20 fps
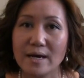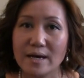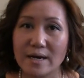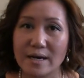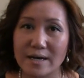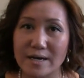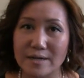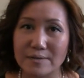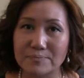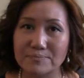
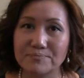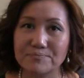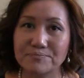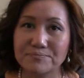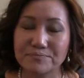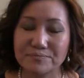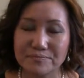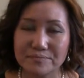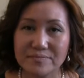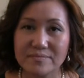
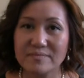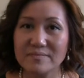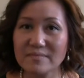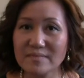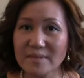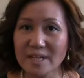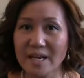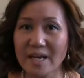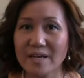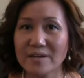
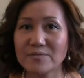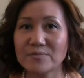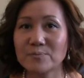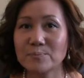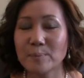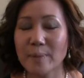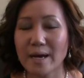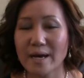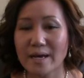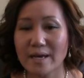And
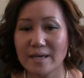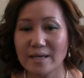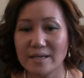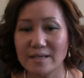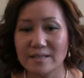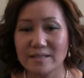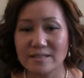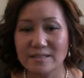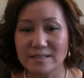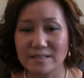
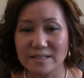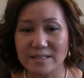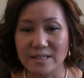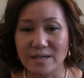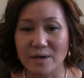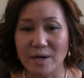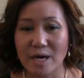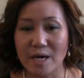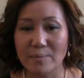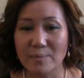by, you
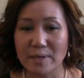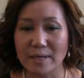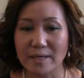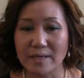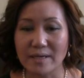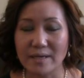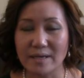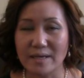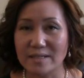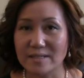know,
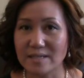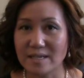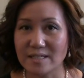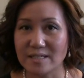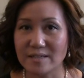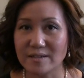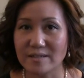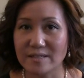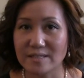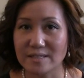helping a
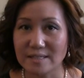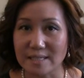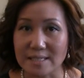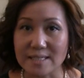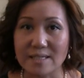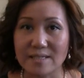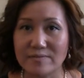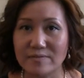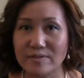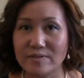
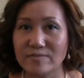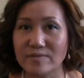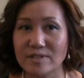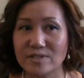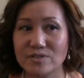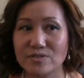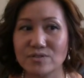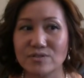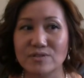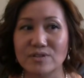successful
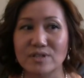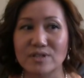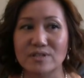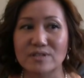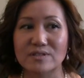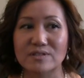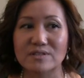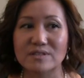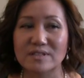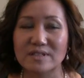investor,
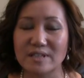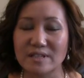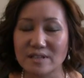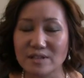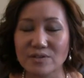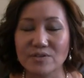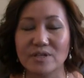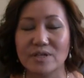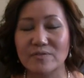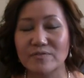then,
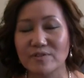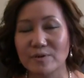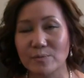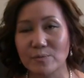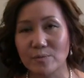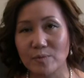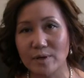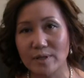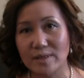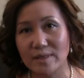and learning
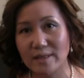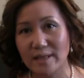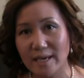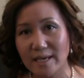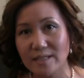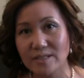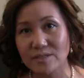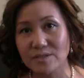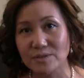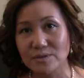from what
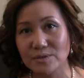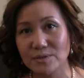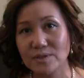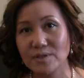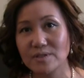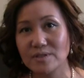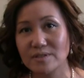they do,